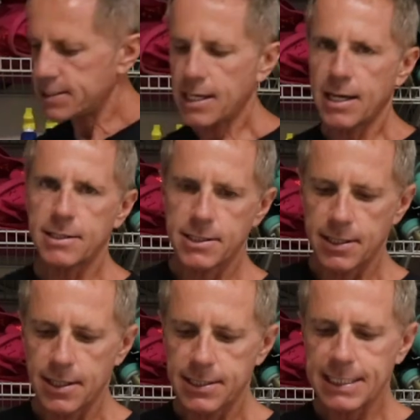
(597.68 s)
does.
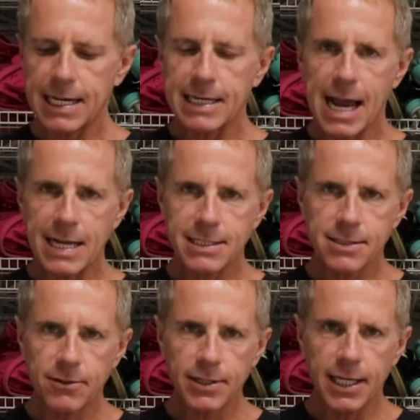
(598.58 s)
It's got a nice
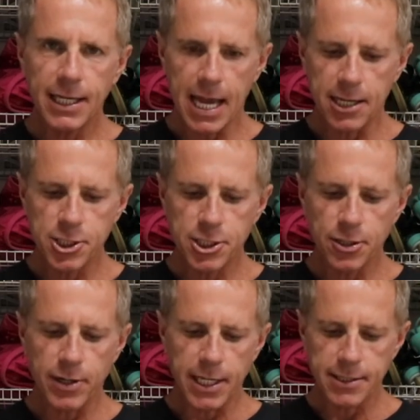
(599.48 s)
silky edge
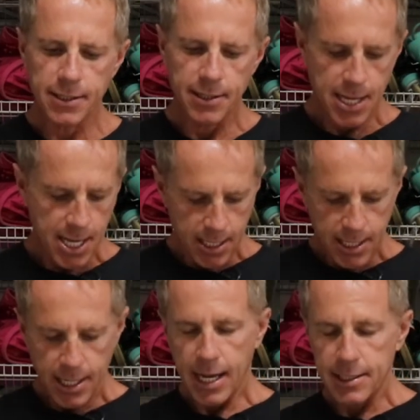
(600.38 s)
to it.
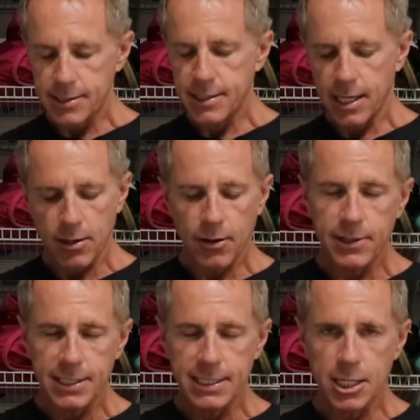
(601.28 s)
Hence, they call
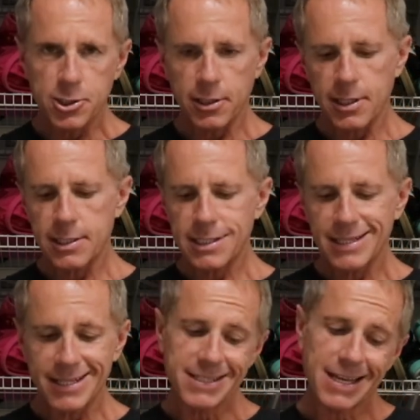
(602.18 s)
these edgeless.
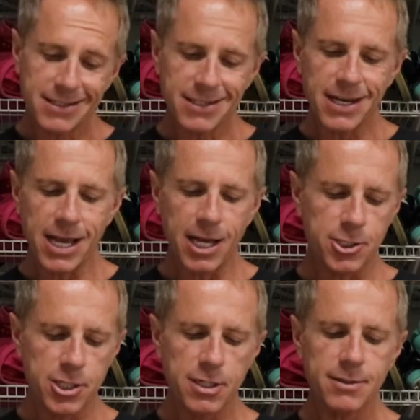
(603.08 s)
This has
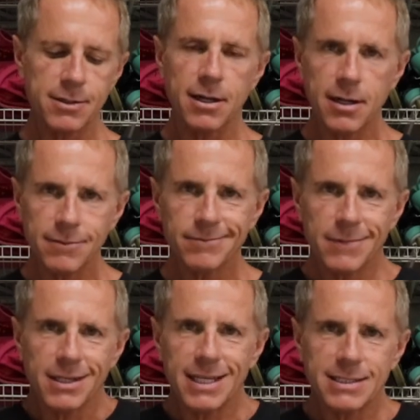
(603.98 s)
edge.
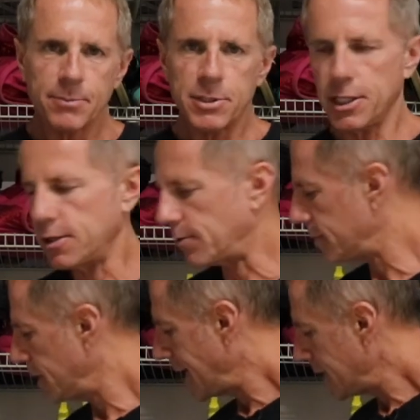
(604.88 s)
It's up to you.
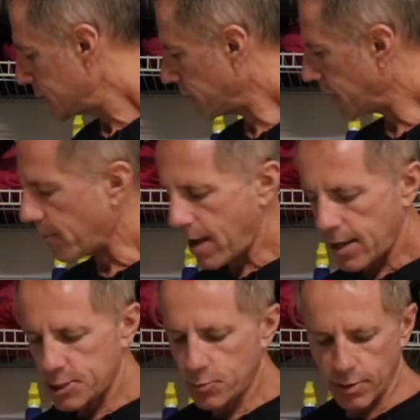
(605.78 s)

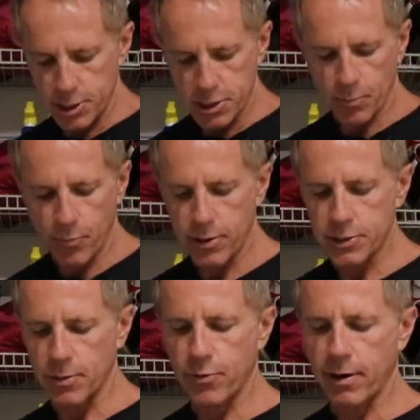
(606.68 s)
It's really just a
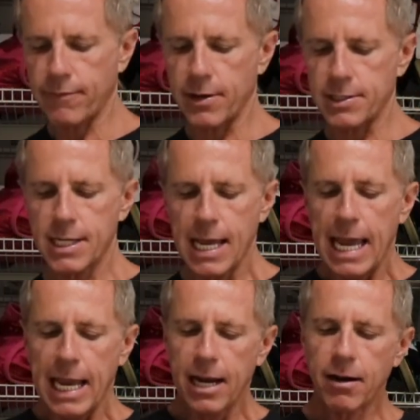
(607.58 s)
personal preference.
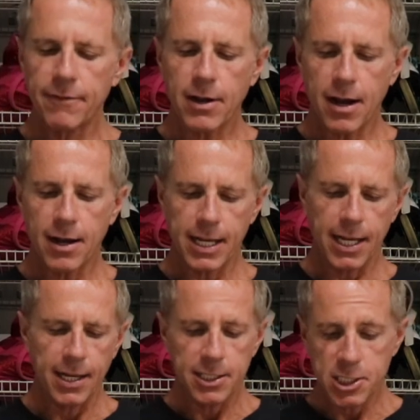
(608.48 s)
Here I've got
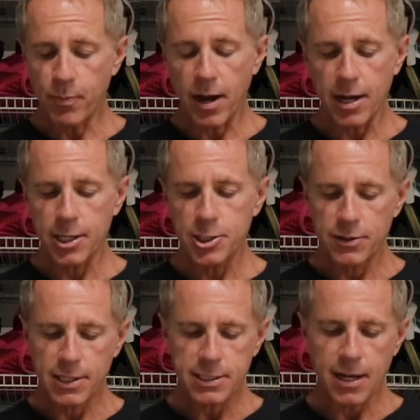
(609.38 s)
a sponge
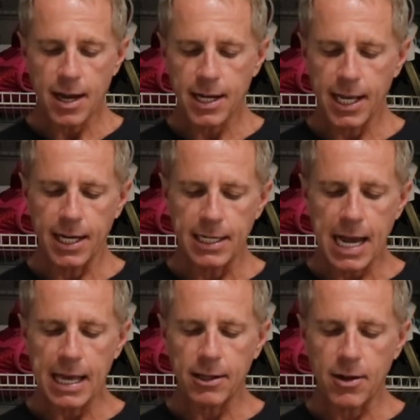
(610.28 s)
that's got a
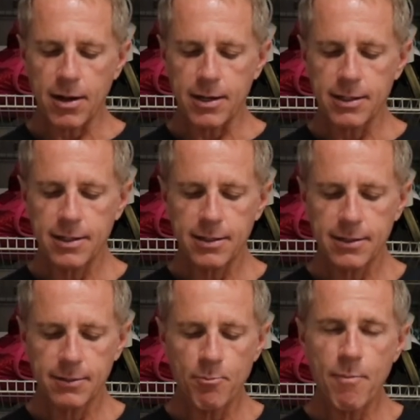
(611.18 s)
nylon
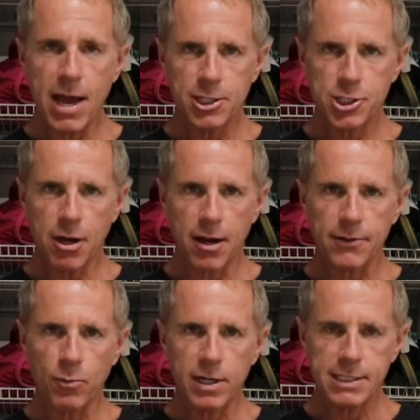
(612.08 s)
mesh on the
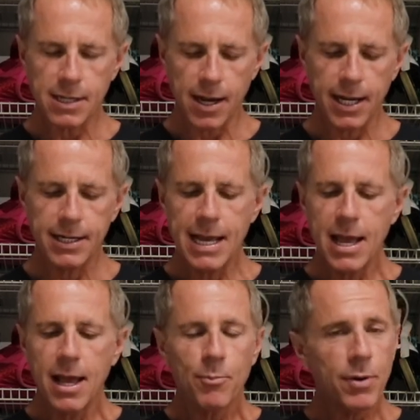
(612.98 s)
one side,
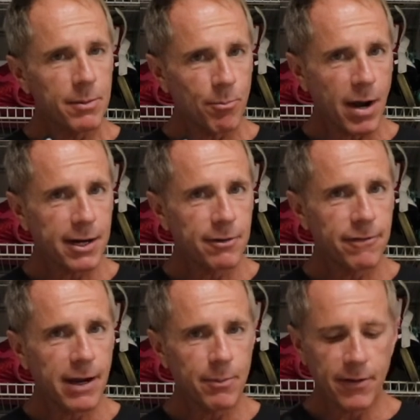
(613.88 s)
but
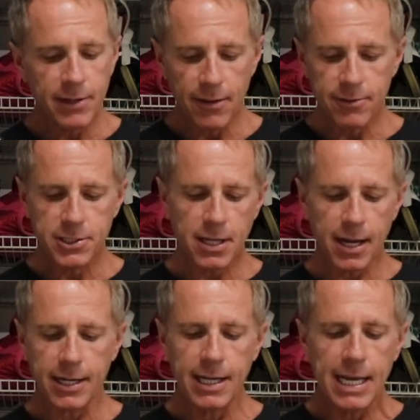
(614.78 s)
microfiber on the other
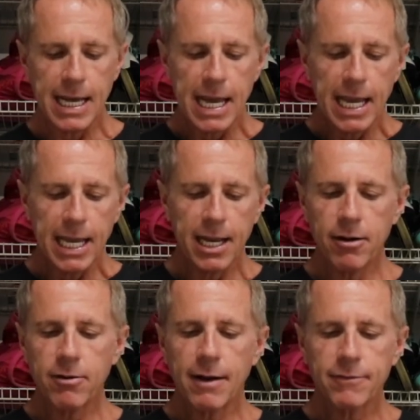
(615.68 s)
side.
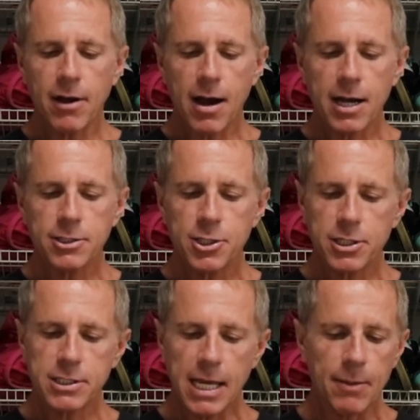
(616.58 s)
Here I've got
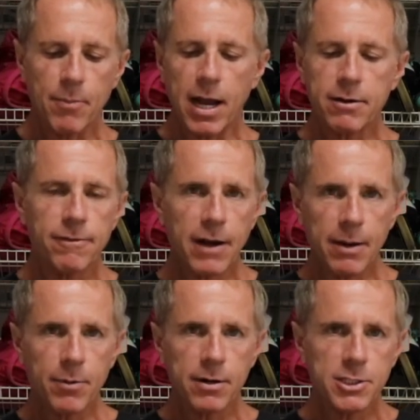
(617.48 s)
just a
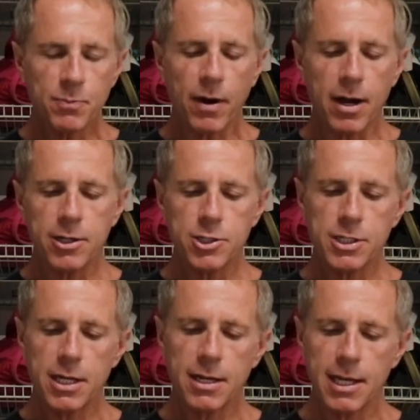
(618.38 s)
microfiber
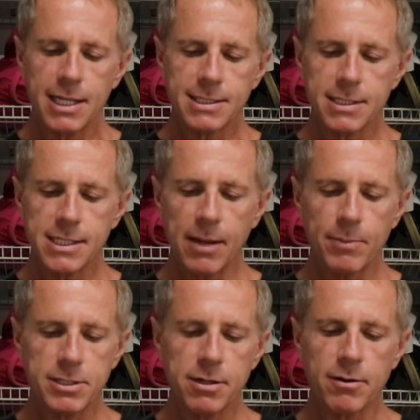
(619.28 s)
sponge. It's the same
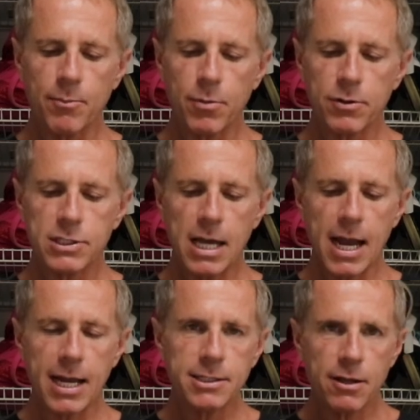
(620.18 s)
material on both
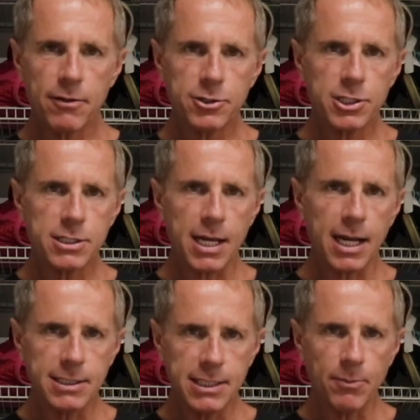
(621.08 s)
sides. There's just
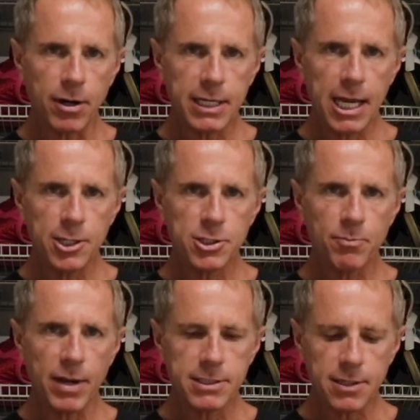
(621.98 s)
a demarcation
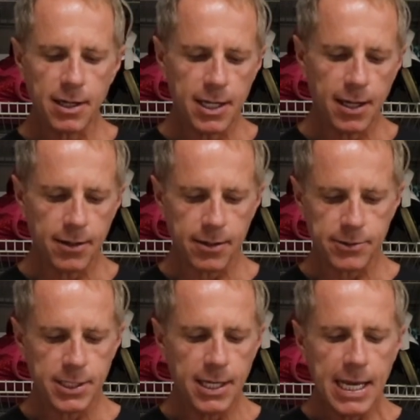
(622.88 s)
based on
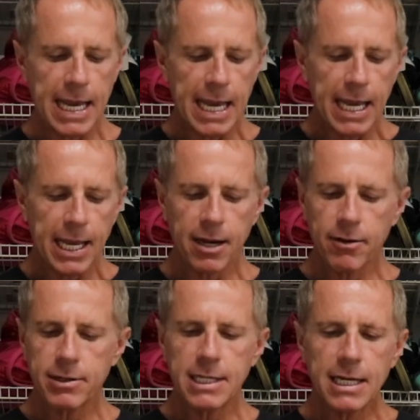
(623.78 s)
colors.
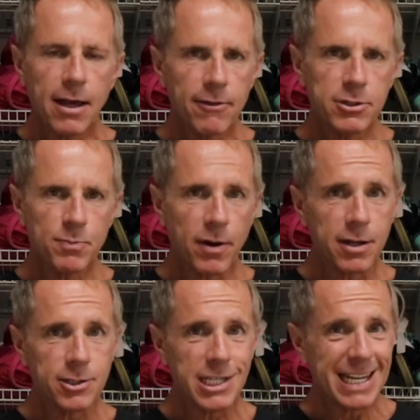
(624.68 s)
Here is another
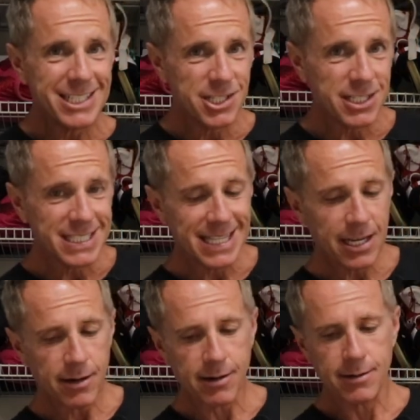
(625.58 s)
sponge. It's just
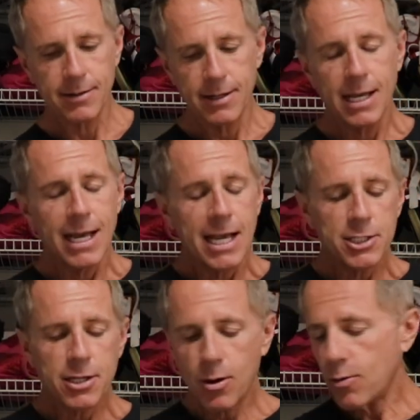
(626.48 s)
thicker.
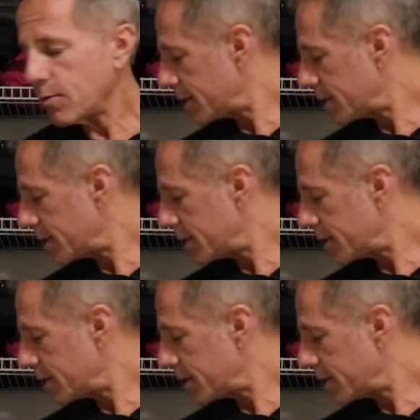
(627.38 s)
So